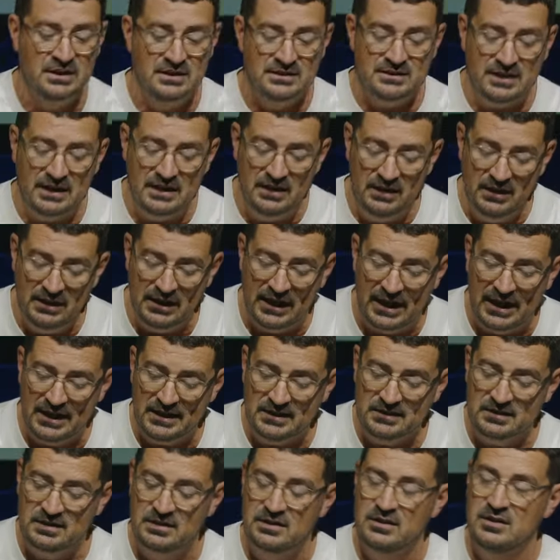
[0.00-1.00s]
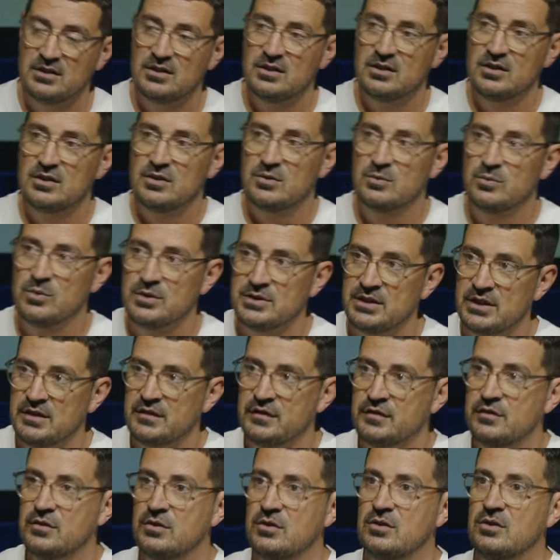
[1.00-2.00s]
they liked what they
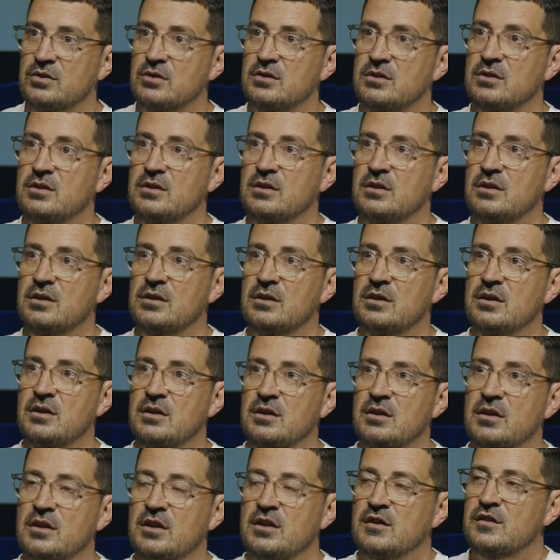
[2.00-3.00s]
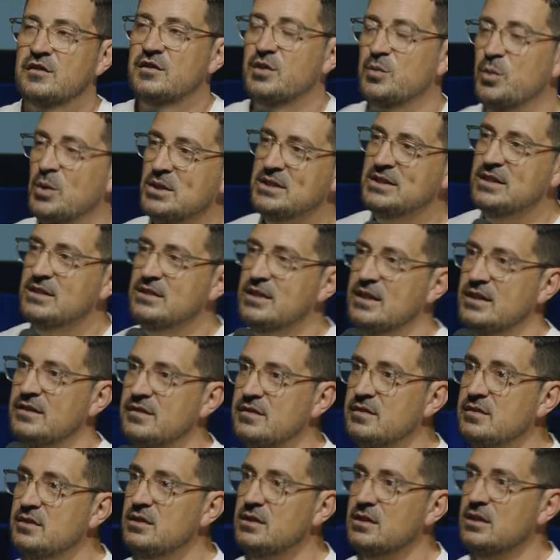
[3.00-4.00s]
saw. So what did they
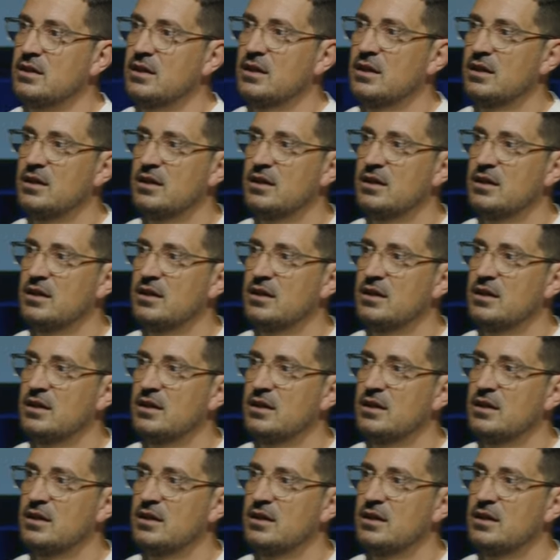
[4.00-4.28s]
see?